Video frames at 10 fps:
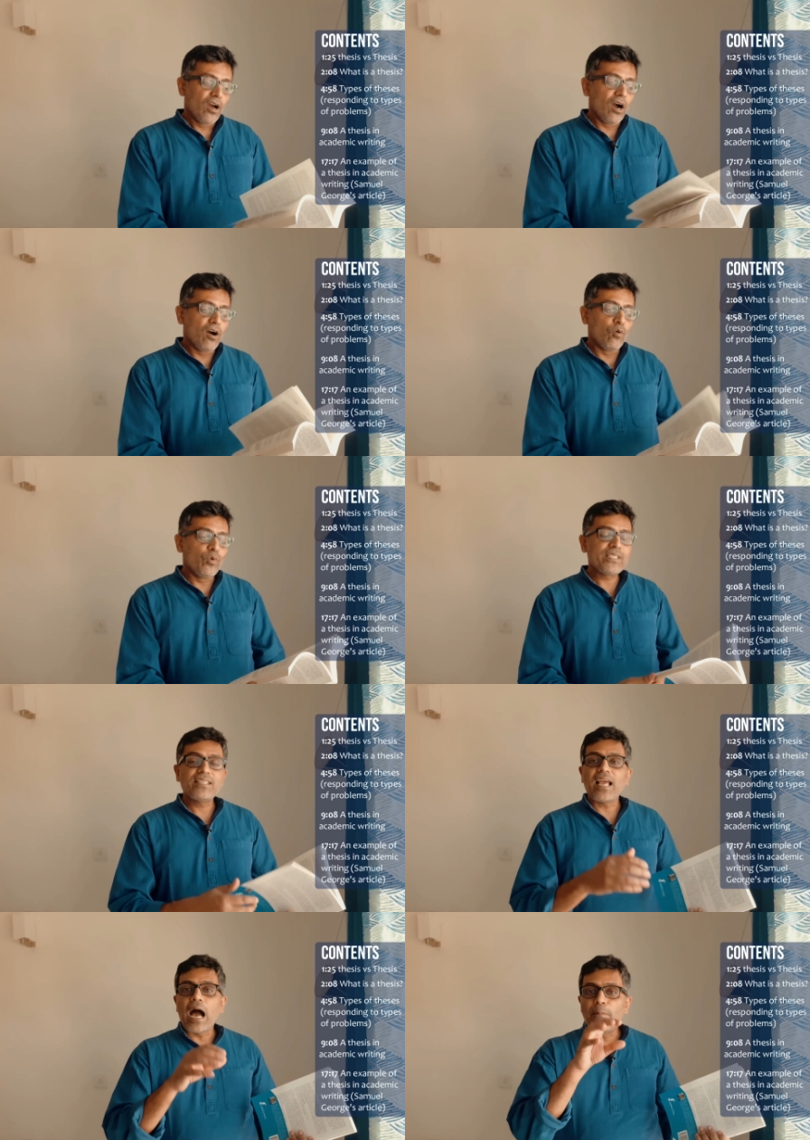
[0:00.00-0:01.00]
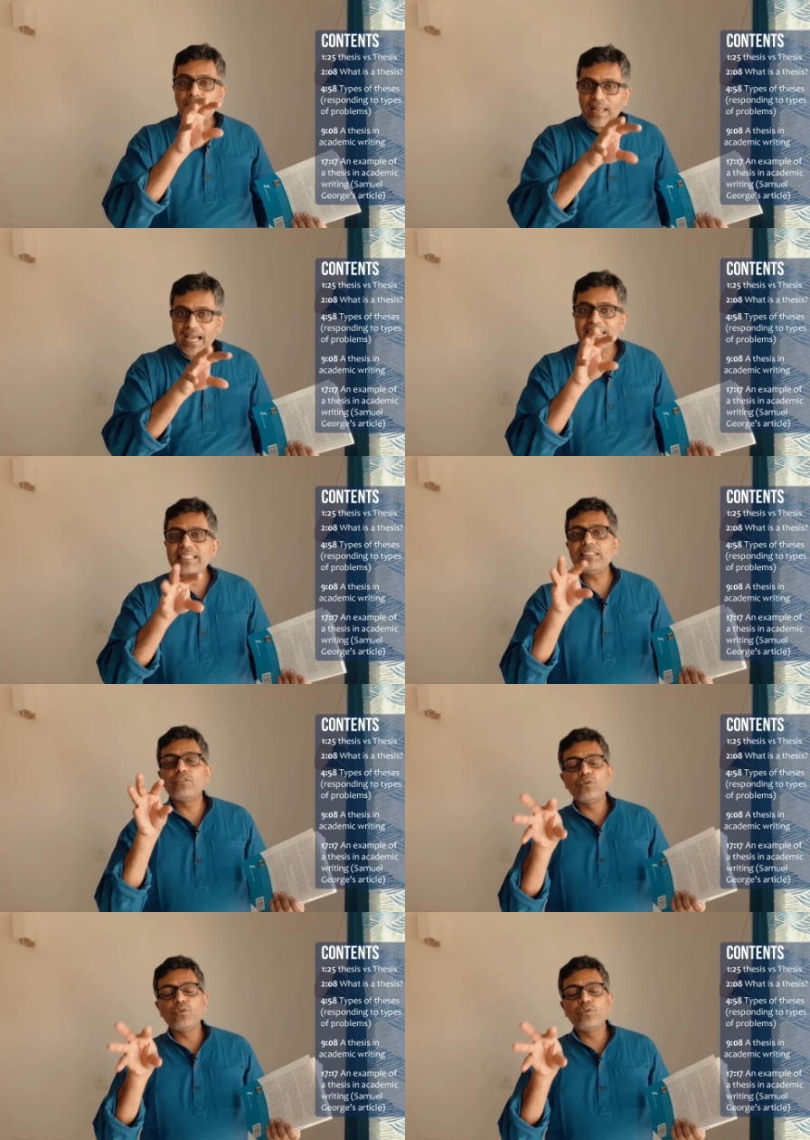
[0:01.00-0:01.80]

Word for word: uh, which apply these